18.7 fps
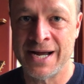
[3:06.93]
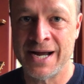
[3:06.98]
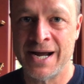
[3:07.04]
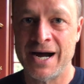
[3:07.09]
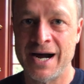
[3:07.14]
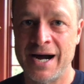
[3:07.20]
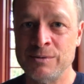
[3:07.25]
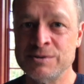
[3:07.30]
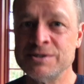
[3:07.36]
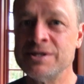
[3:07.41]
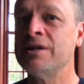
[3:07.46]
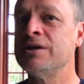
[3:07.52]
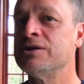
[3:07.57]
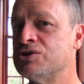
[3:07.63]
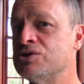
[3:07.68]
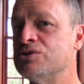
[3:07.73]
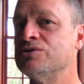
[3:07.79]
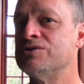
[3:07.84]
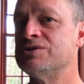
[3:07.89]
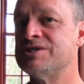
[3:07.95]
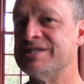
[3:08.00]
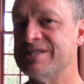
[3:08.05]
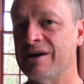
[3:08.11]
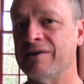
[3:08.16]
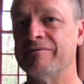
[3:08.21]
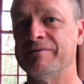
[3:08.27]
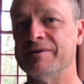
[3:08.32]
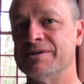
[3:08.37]
I was a little too
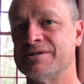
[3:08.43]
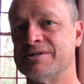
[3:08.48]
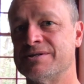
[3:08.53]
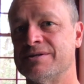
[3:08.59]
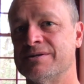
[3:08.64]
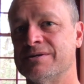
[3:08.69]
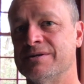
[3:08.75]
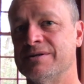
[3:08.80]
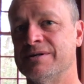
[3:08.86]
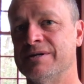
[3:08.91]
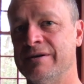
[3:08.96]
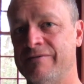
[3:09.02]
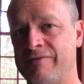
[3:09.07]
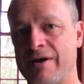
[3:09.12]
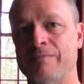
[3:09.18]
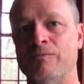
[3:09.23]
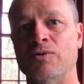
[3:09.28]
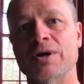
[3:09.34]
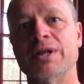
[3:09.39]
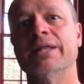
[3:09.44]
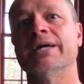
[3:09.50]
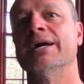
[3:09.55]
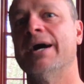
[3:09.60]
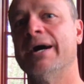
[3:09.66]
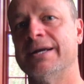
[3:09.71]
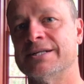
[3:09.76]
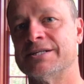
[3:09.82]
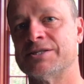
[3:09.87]
selfish, if I'm really
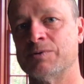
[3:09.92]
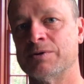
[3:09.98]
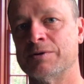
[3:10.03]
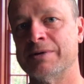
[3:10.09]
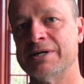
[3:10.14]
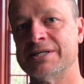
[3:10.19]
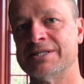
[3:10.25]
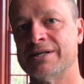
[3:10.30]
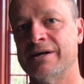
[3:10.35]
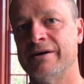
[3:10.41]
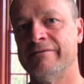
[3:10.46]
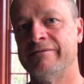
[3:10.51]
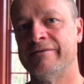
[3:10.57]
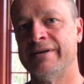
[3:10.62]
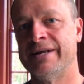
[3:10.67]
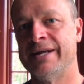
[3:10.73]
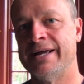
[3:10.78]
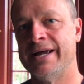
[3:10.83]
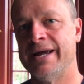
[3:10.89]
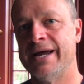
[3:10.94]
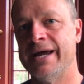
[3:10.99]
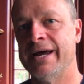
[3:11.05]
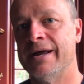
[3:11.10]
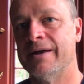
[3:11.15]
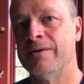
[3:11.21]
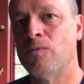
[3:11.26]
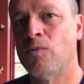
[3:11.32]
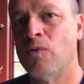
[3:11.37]
honest with myself.
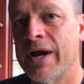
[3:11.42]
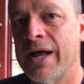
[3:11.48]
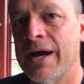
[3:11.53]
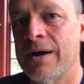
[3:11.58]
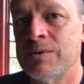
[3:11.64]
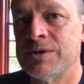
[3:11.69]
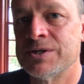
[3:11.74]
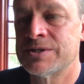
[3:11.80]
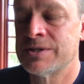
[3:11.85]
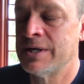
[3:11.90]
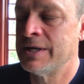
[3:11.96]
And what I was